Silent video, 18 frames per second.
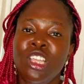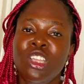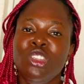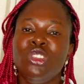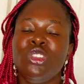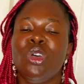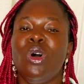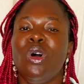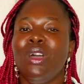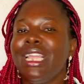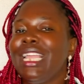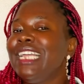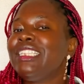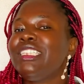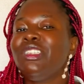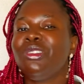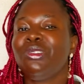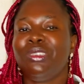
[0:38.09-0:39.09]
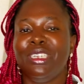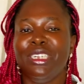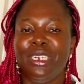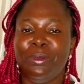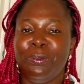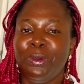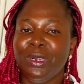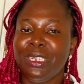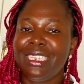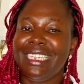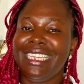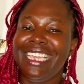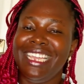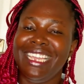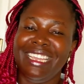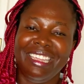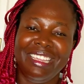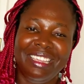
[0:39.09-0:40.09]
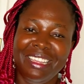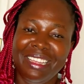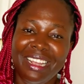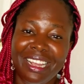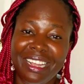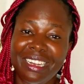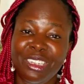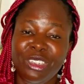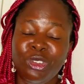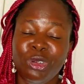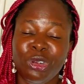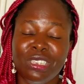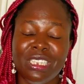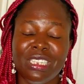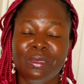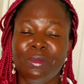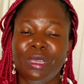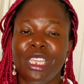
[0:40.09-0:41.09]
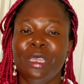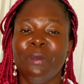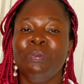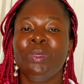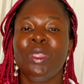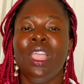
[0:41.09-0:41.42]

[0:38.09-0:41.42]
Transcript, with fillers: so on getting to the airport here in kigali trust me